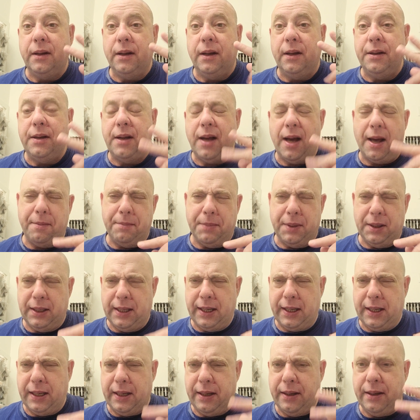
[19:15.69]

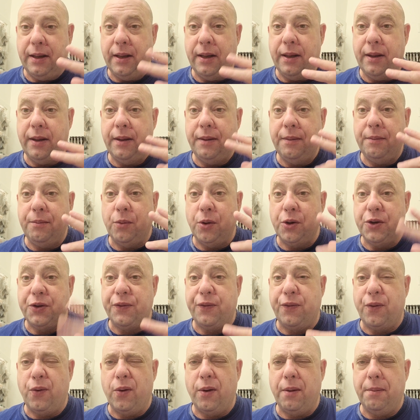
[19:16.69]
non-malignant,
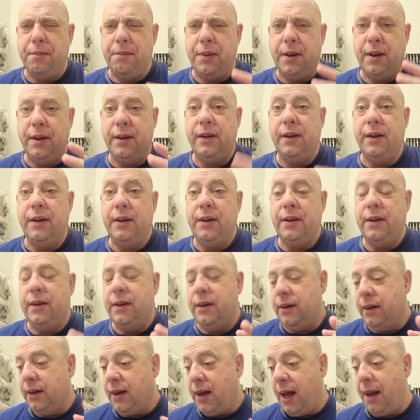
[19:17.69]
most
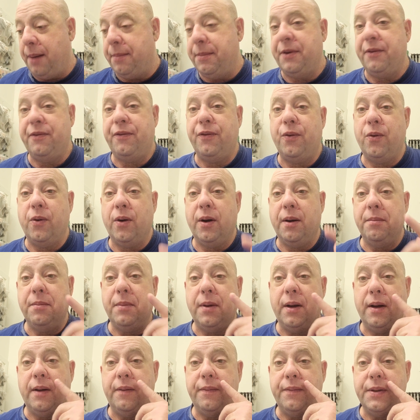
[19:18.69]
common
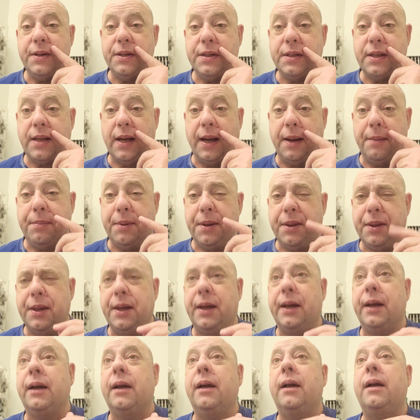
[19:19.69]
form of this type of
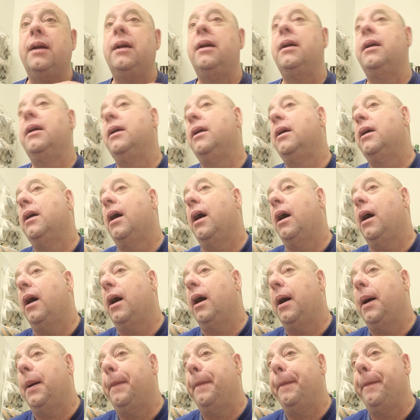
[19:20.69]
thing.
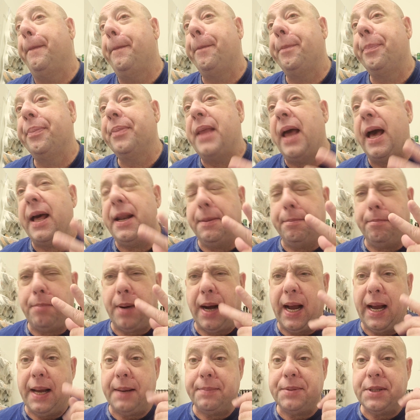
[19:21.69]
Had a
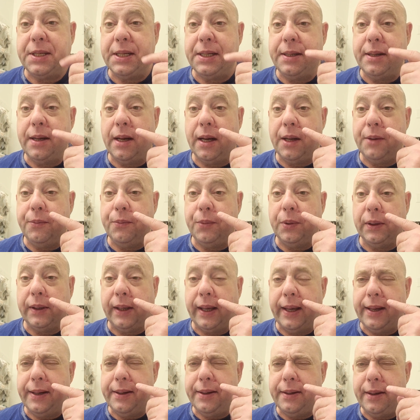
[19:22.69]
biopsy done. We'll
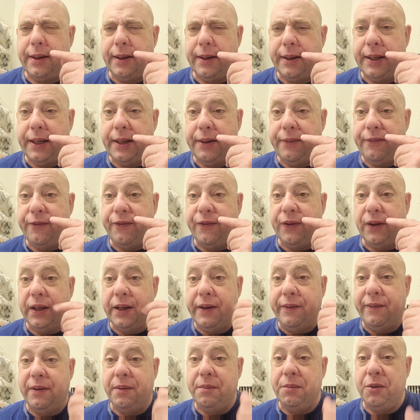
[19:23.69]
get it
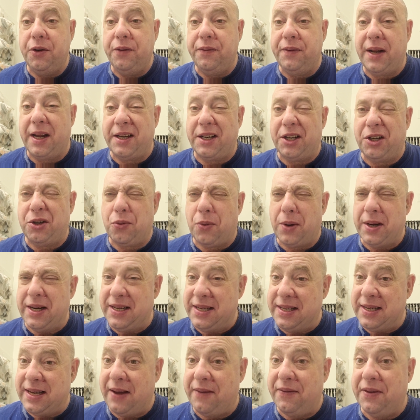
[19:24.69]
fully removed on the
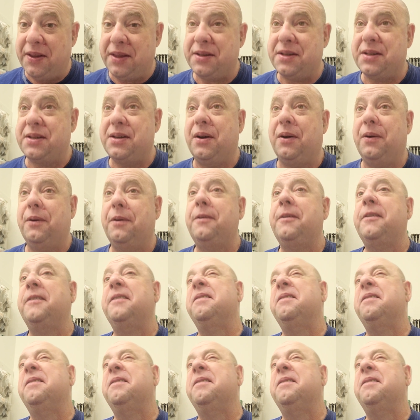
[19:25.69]
27th. So